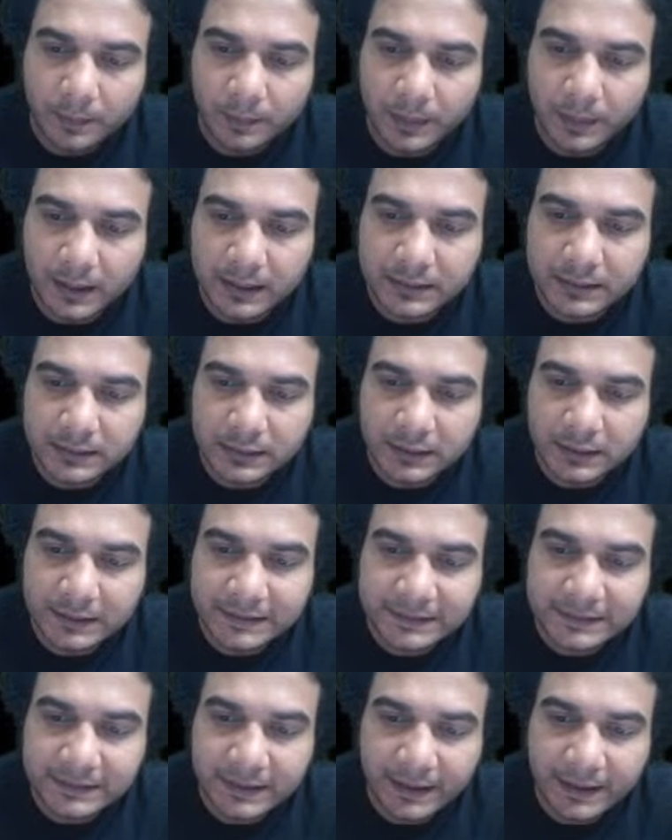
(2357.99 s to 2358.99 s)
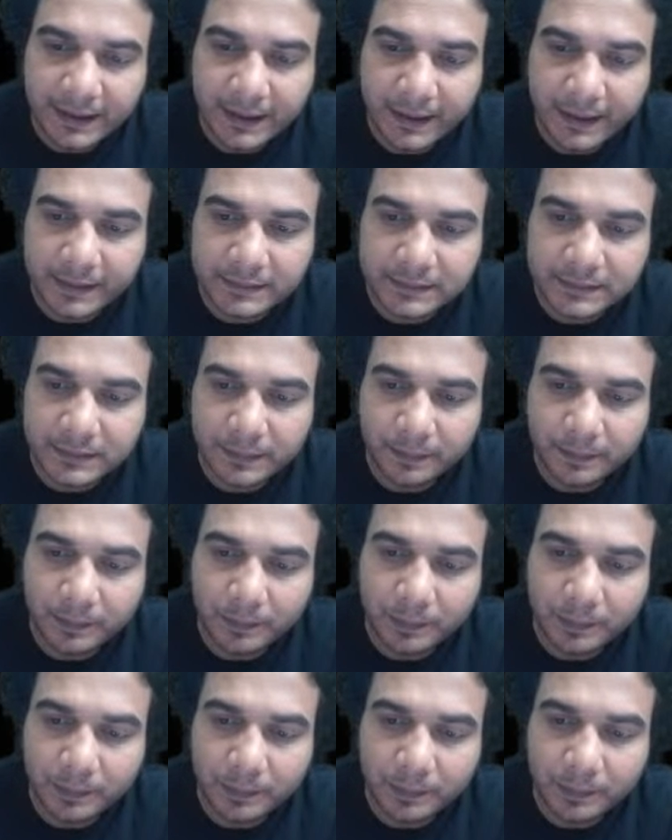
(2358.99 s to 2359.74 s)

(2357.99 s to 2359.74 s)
plus cx